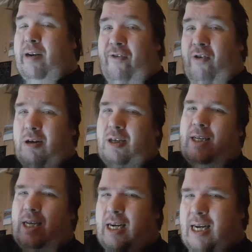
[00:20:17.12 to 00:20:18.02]
But
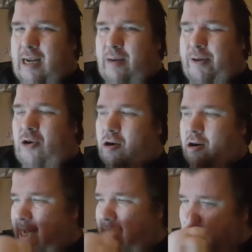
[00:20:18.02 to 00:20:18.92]
first, a little bit
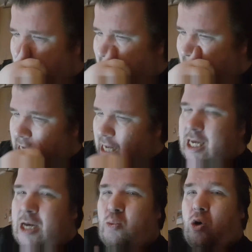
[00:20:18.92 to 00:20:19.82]
early,
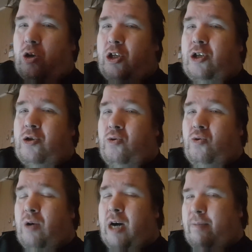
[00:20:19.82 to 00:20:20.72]
he wants
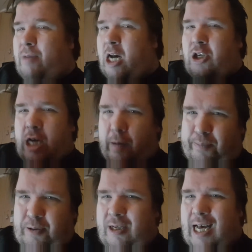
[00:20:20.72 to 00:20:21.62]
to
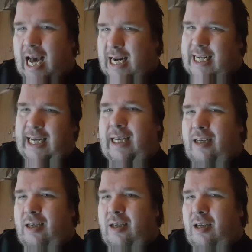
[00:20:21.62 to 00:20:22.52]
adopt
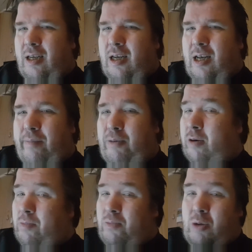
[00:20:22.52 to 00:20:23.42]
Annie.
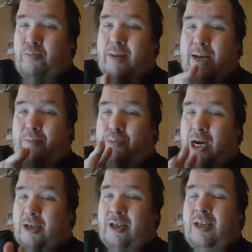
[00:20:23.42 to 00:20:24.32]

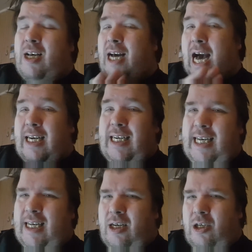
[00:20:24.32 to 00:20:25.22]
But
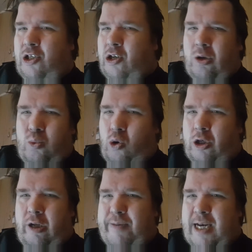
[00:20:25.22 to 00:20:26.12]
Annie don't
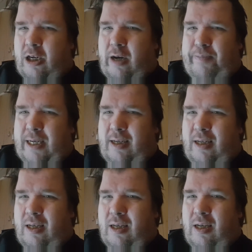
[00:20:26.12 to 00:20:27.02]
want to be
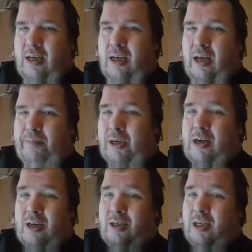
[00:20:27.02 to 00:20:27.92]
adopted
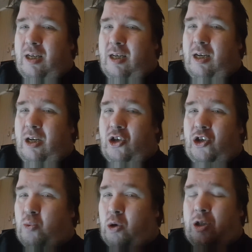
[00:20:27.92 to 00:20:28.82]
because
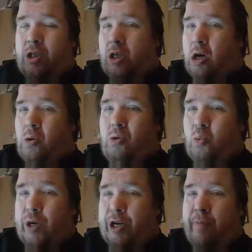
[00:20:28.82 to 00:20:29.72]
she wants to
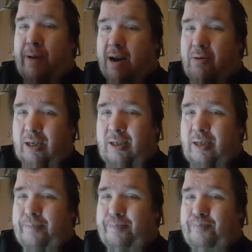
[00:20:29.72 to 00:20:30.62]
go with her
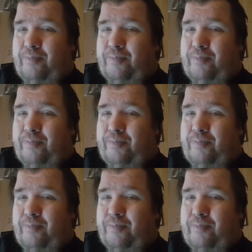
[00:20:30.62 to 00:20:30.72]
parents.